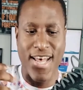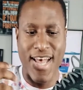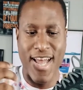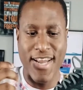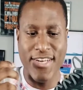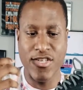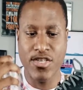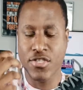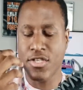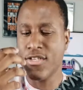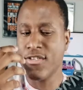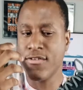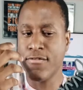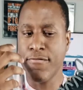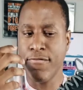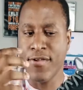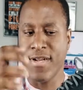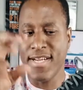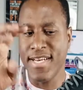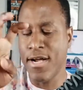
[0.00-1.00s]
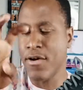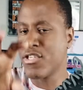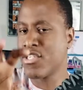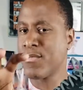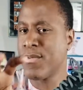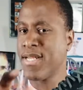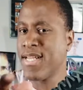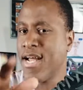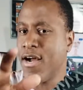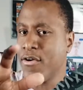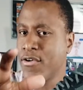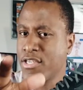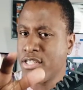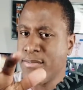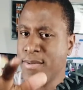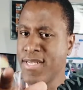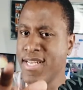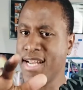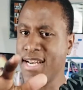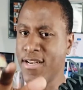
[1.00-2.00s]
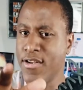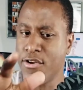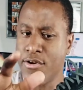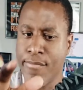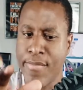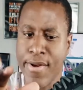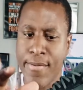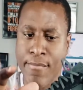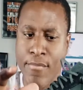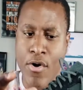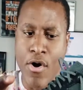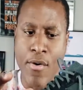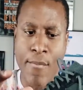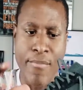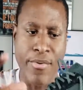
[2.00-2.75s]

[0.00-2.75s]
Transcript: It just doesn't feel, and I'll explain that a little bit more.